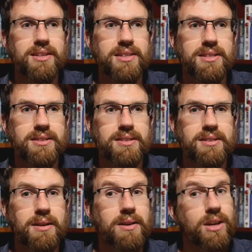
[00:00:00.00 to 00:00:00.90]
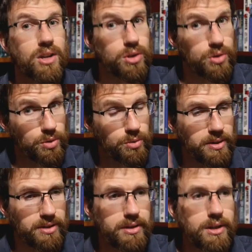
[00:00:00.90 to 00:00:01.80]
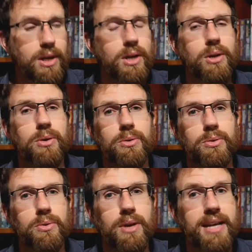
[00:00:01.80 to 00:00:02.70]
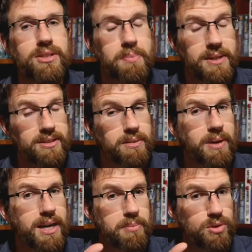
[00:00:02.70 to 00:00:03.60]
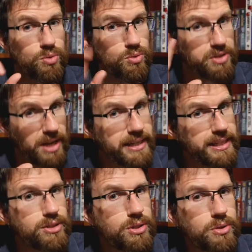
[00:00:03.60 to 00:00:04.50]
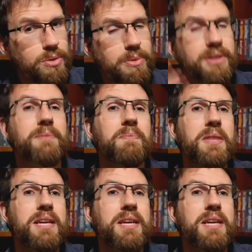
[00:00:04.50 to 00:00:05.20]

this human who has a piece of paper to say he's human,